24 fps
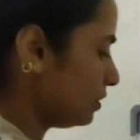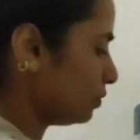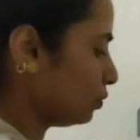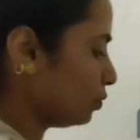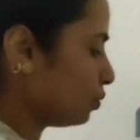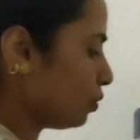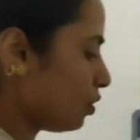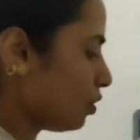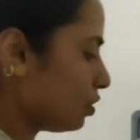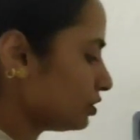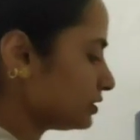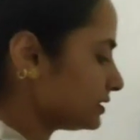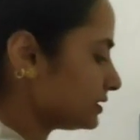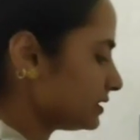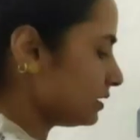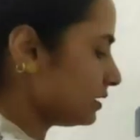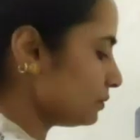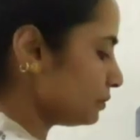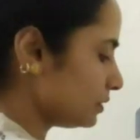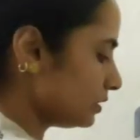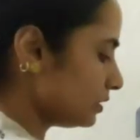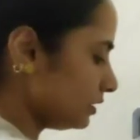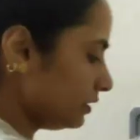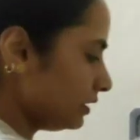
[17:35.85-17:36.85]
was your
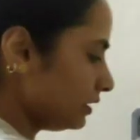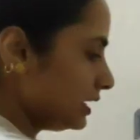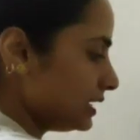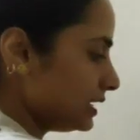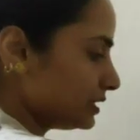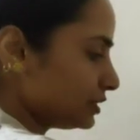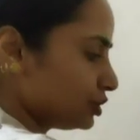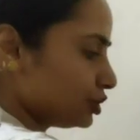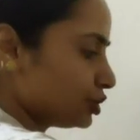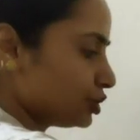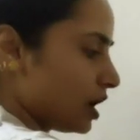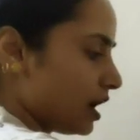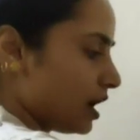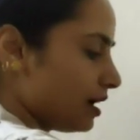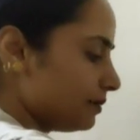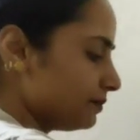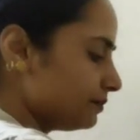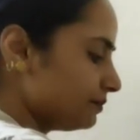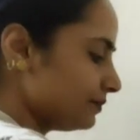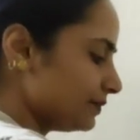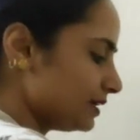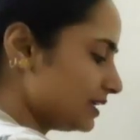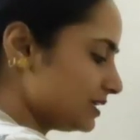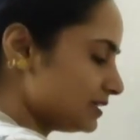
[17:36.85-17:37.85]
word.
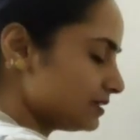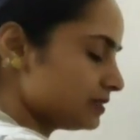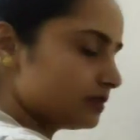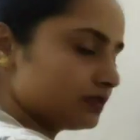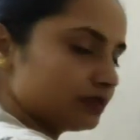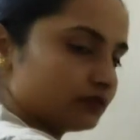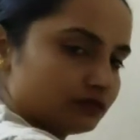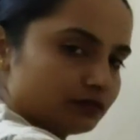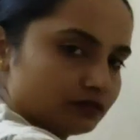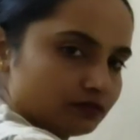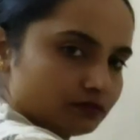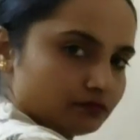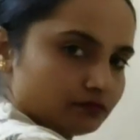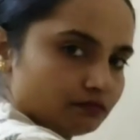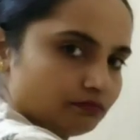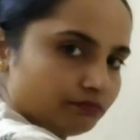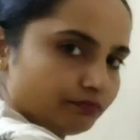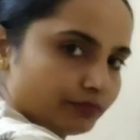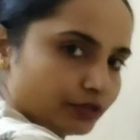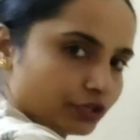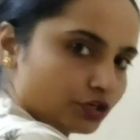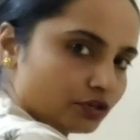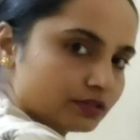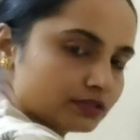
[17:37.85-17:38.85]
Shyam is,
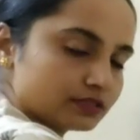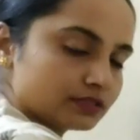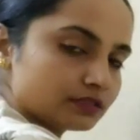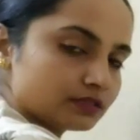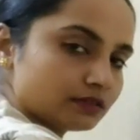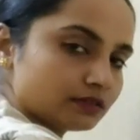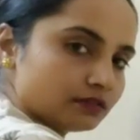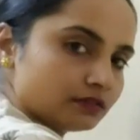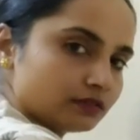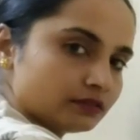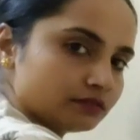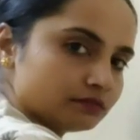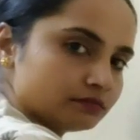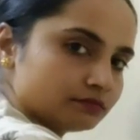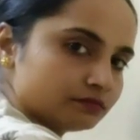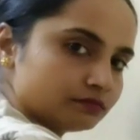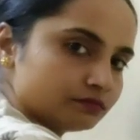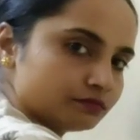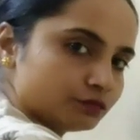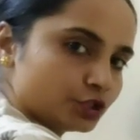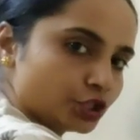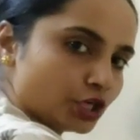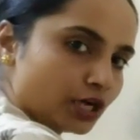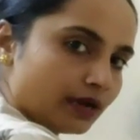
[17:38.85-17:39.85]
because
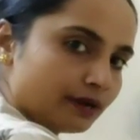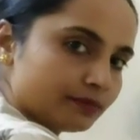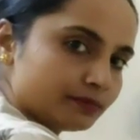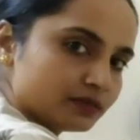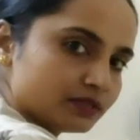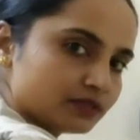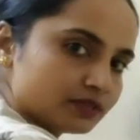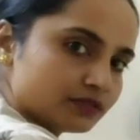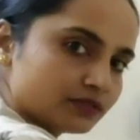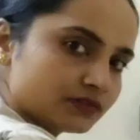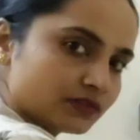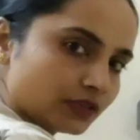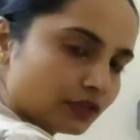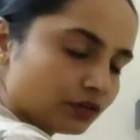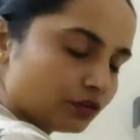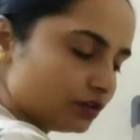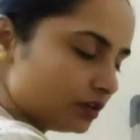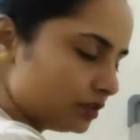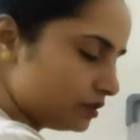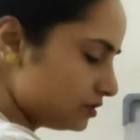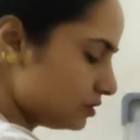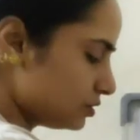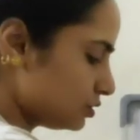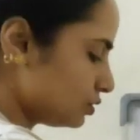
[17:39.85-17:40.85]
Shyam is singular,
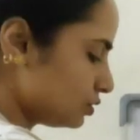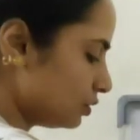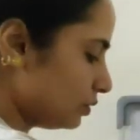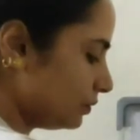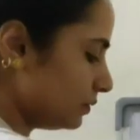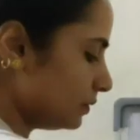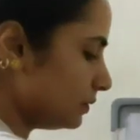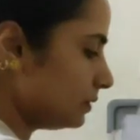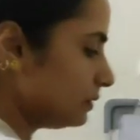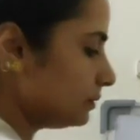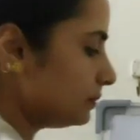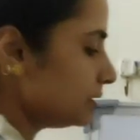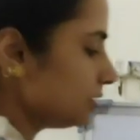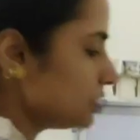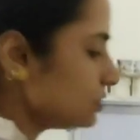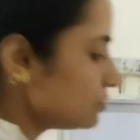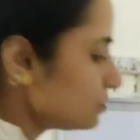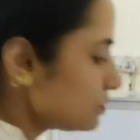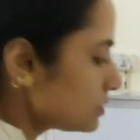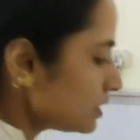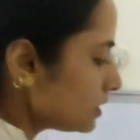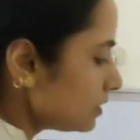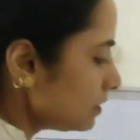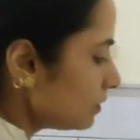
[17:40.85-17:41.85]
so we will be
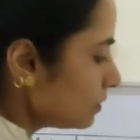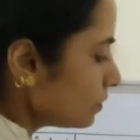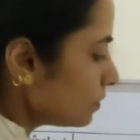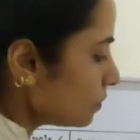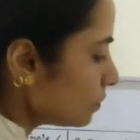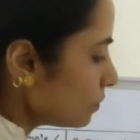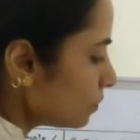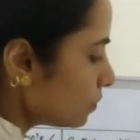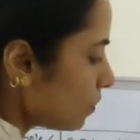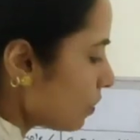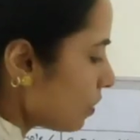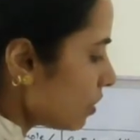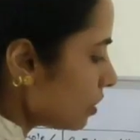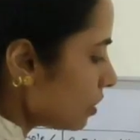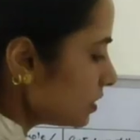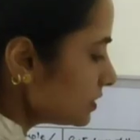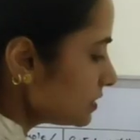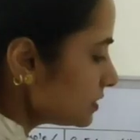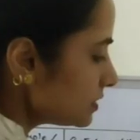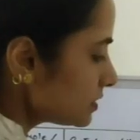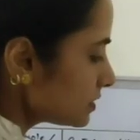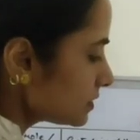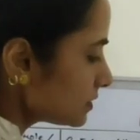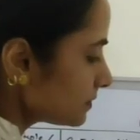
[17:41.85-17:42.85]
using
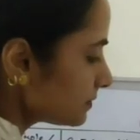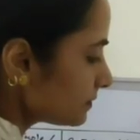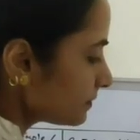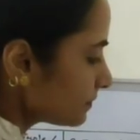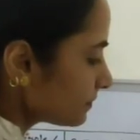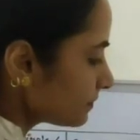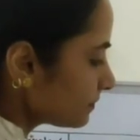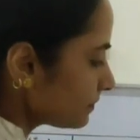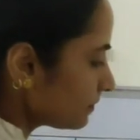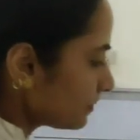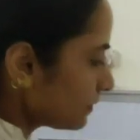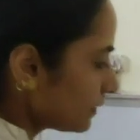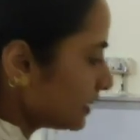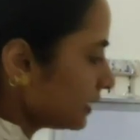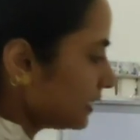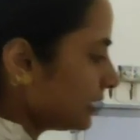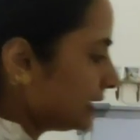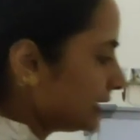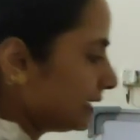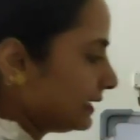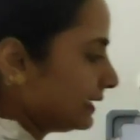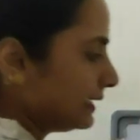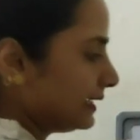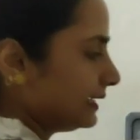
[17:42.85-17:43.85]
was.
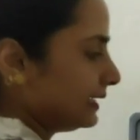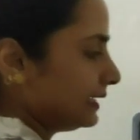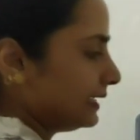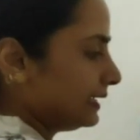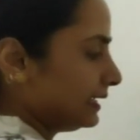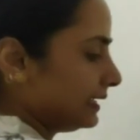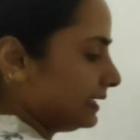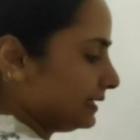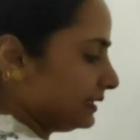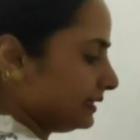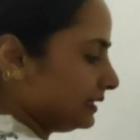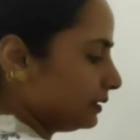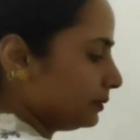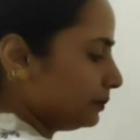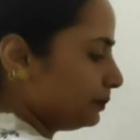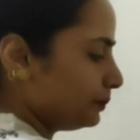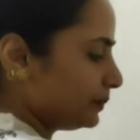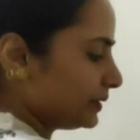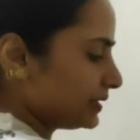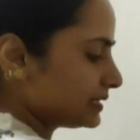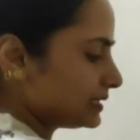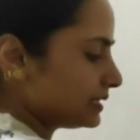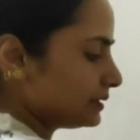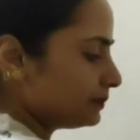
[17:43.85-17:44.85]
The
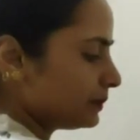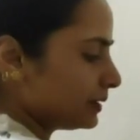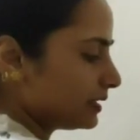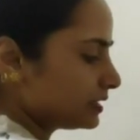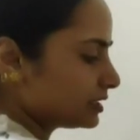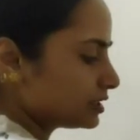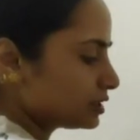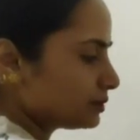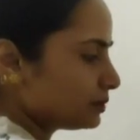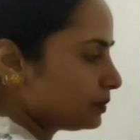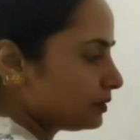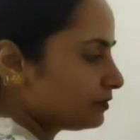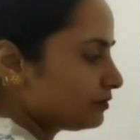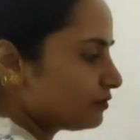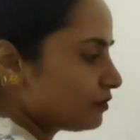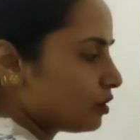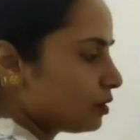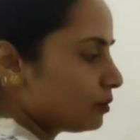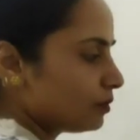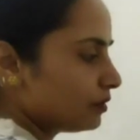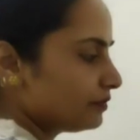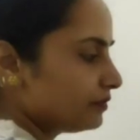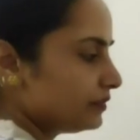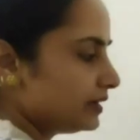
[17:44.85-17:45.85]
present participle
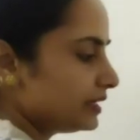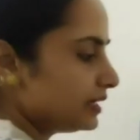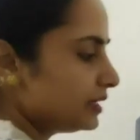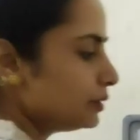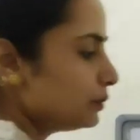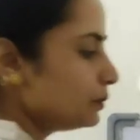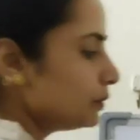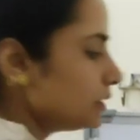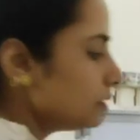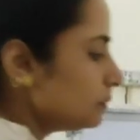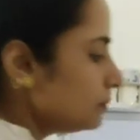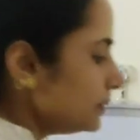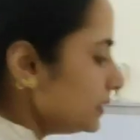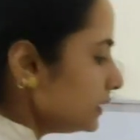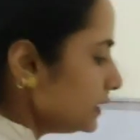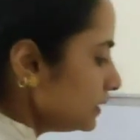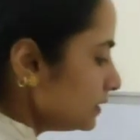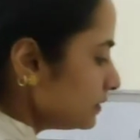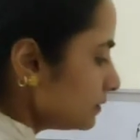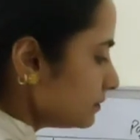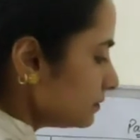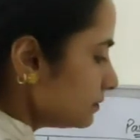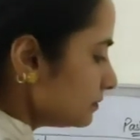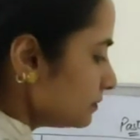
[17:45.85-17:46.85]
form of did will be
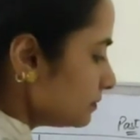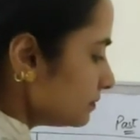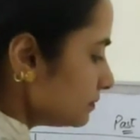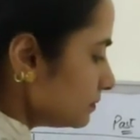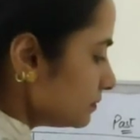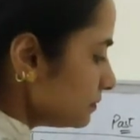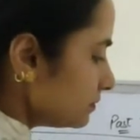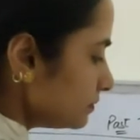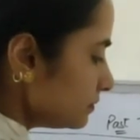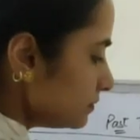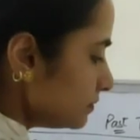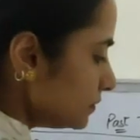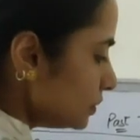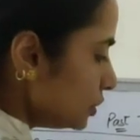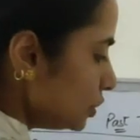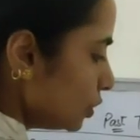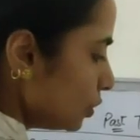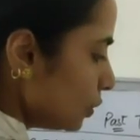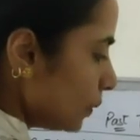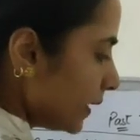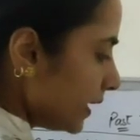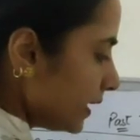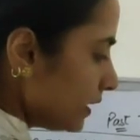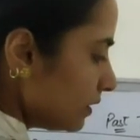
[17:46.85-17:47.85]

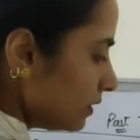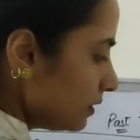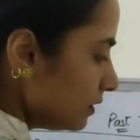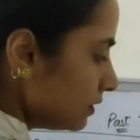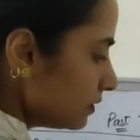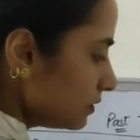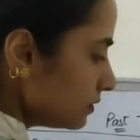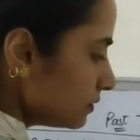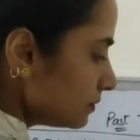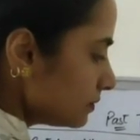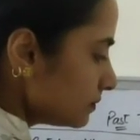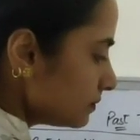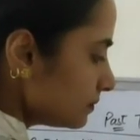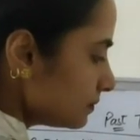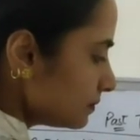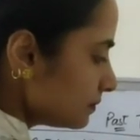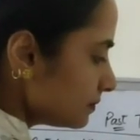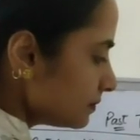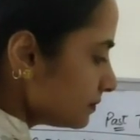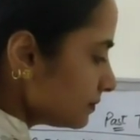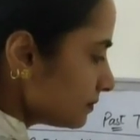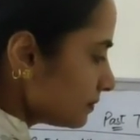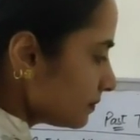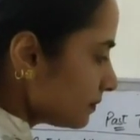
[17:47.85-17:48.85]
doing
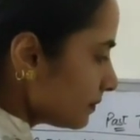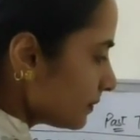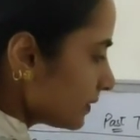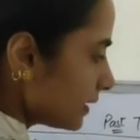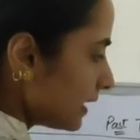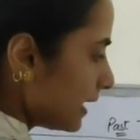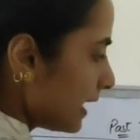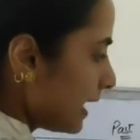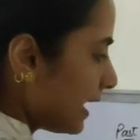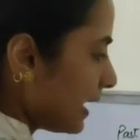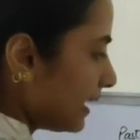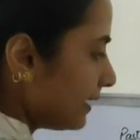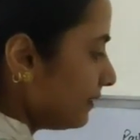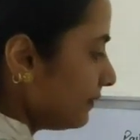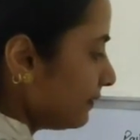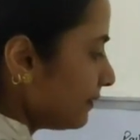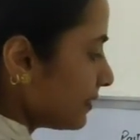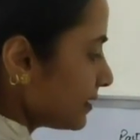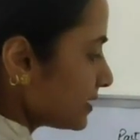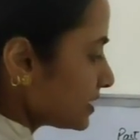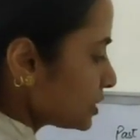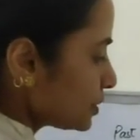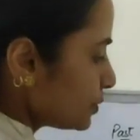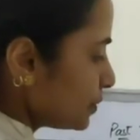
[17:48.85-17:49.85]
and
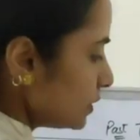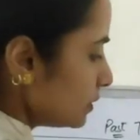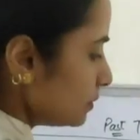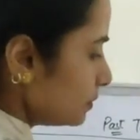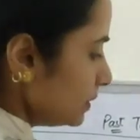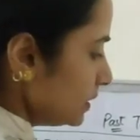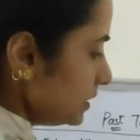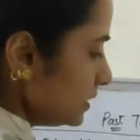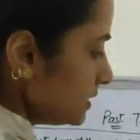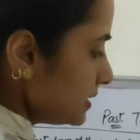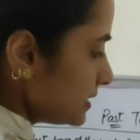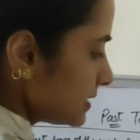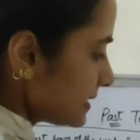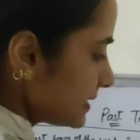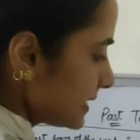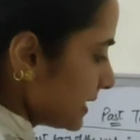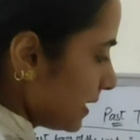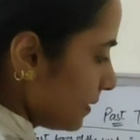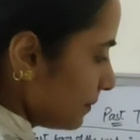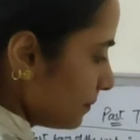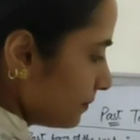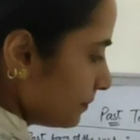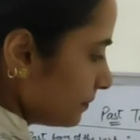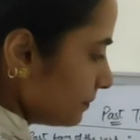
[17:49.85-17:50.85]
rest will be same.